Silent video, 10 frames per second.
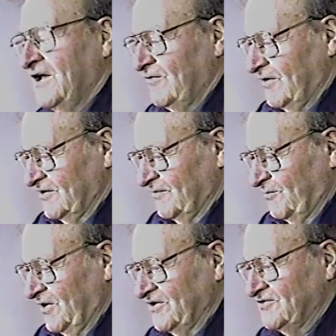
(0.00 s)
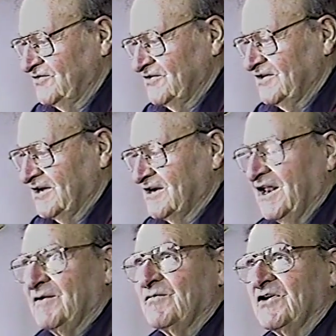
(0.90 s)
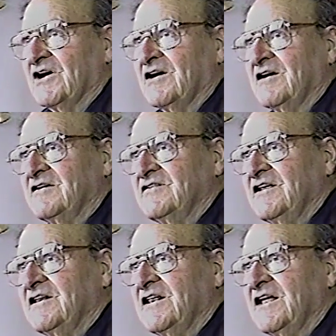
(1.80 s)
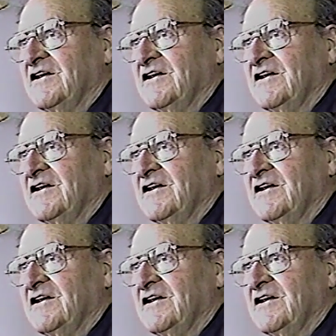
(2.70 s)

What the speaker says: well, the bridge, they claim when the cars hit it that